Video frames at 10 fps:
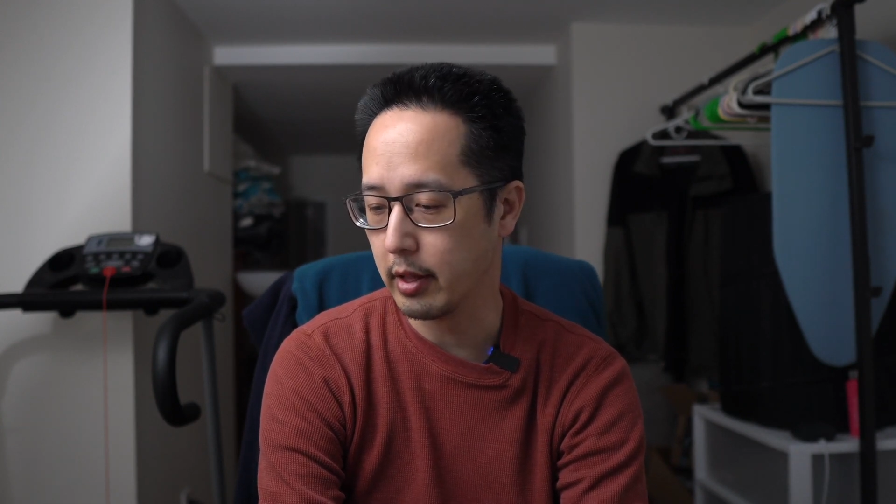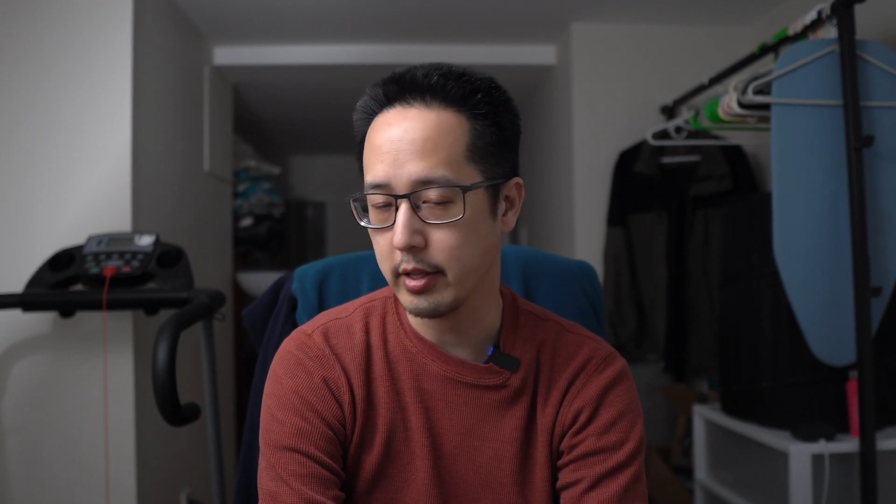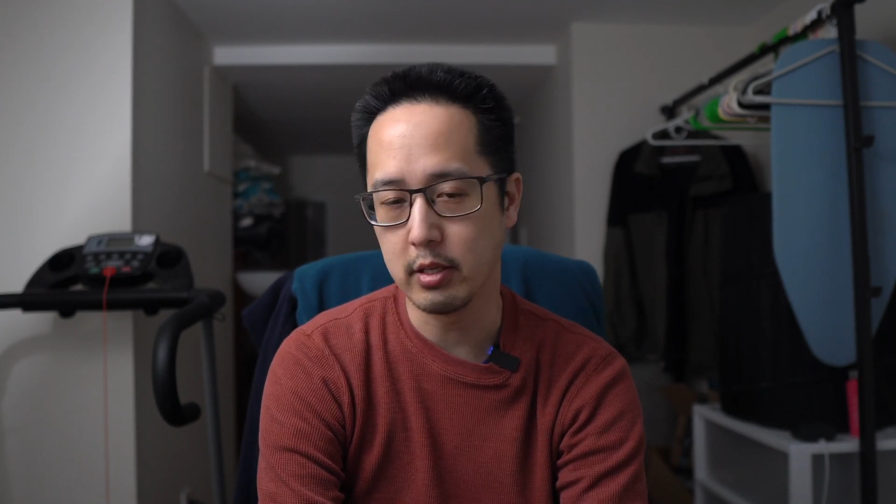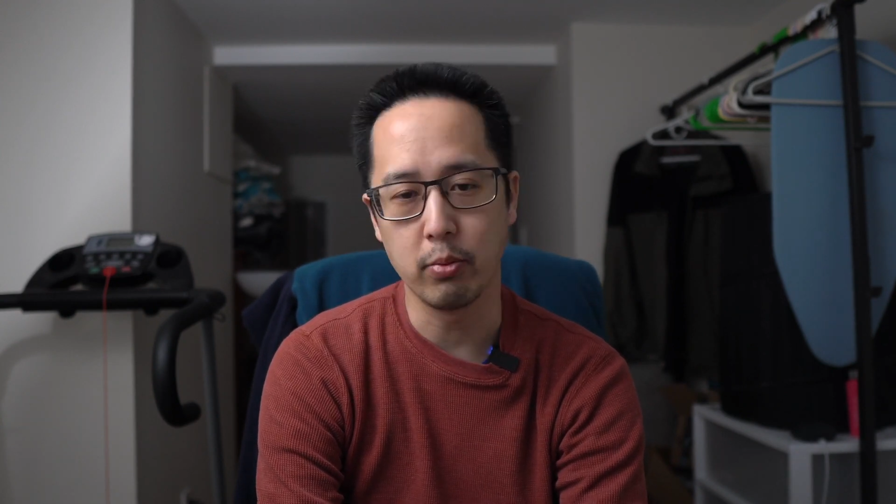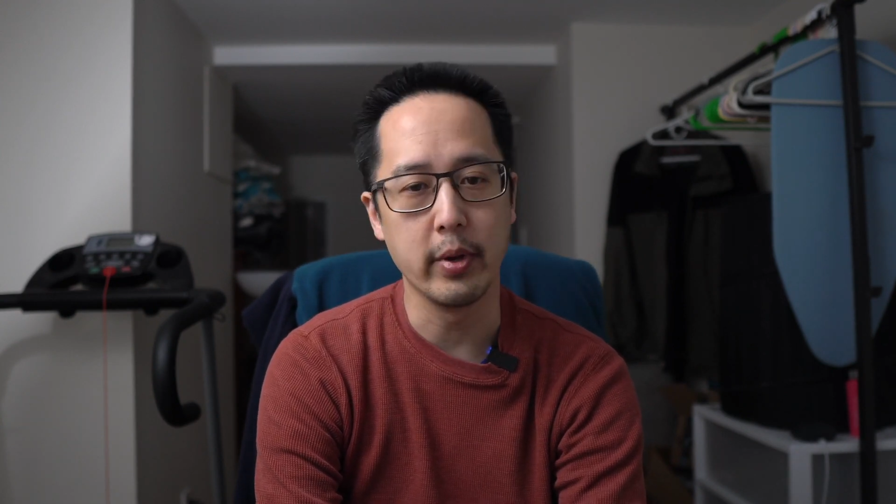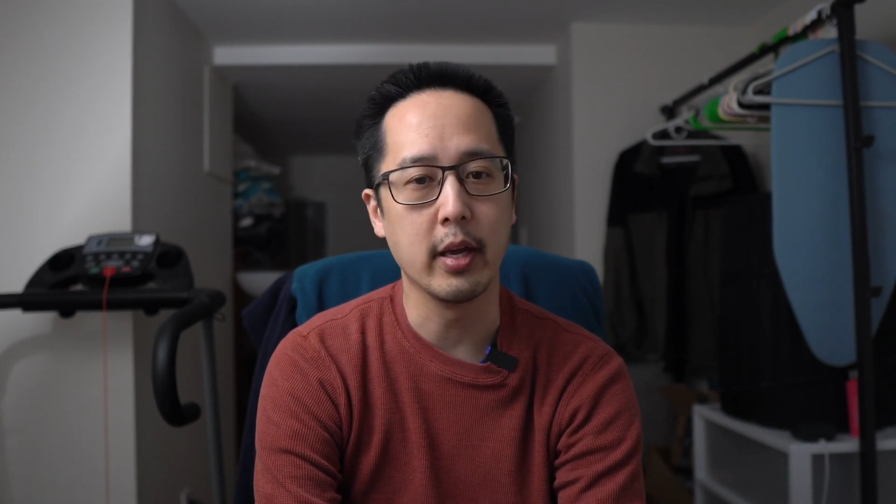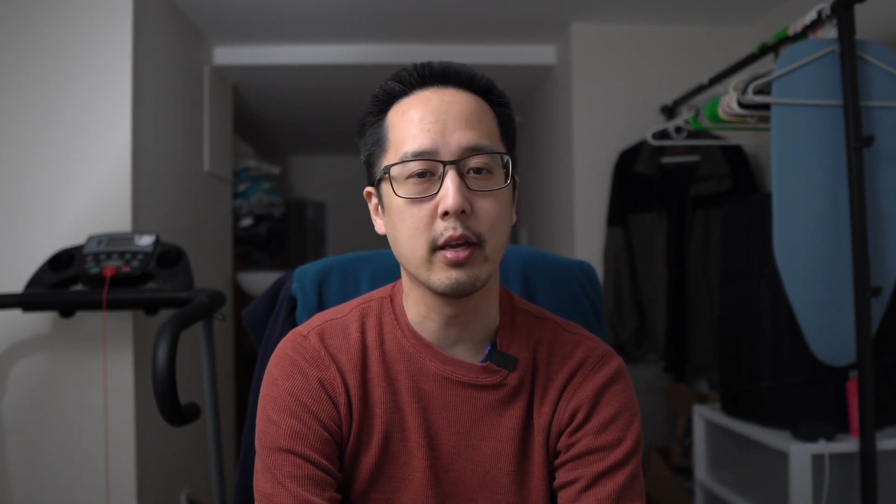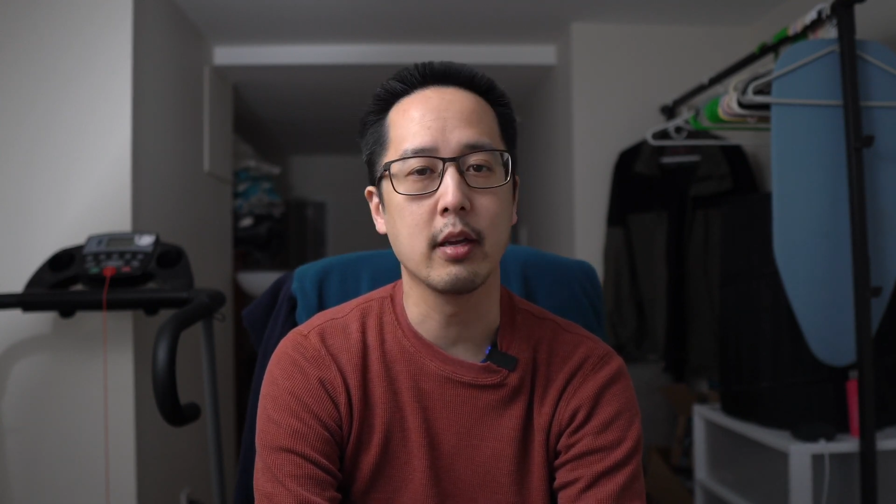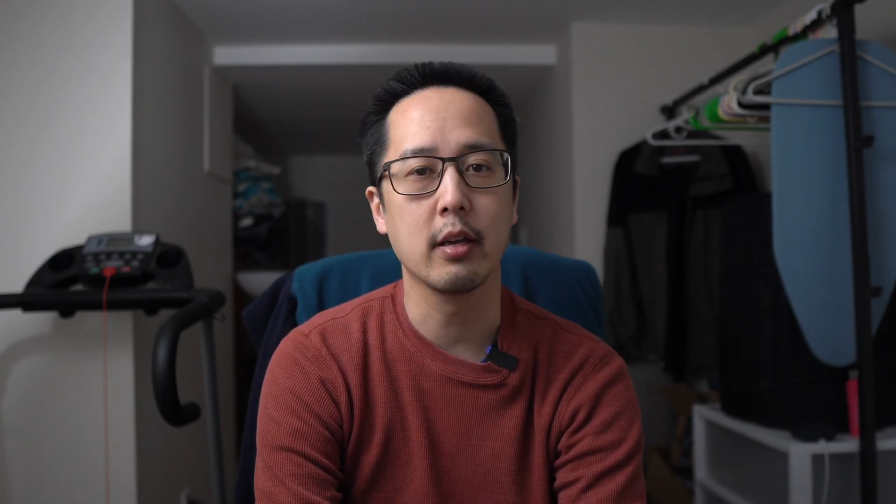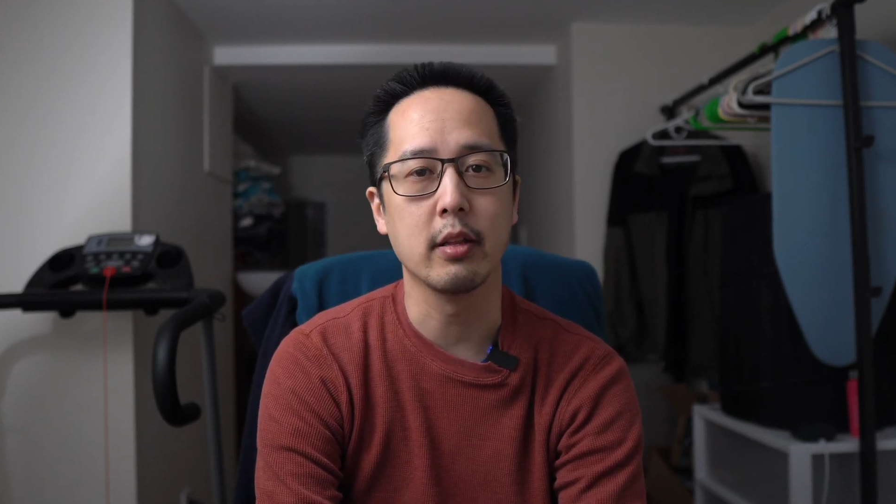this
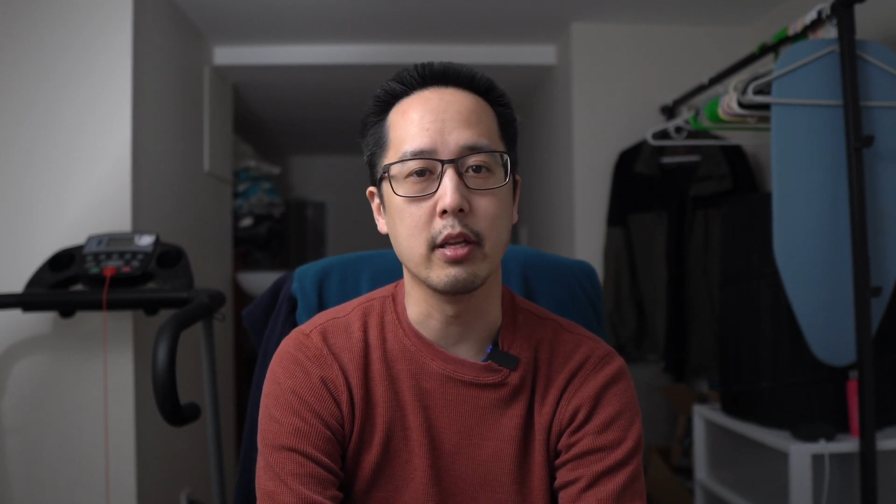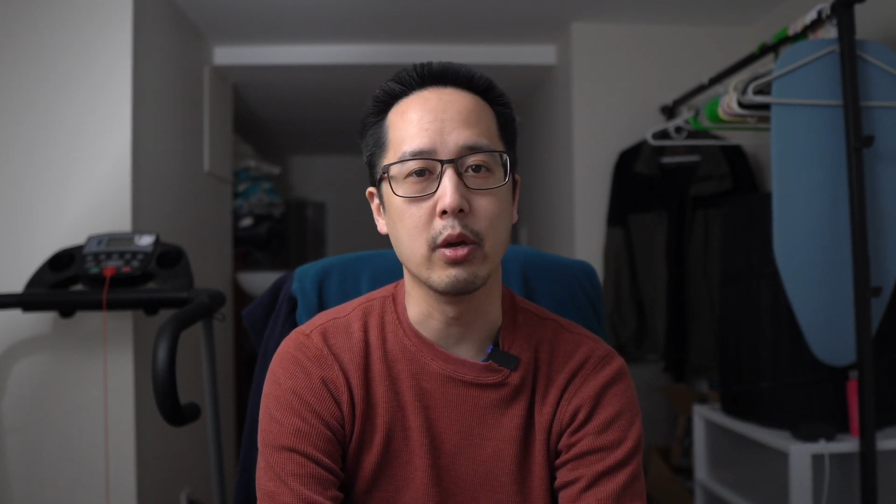week, the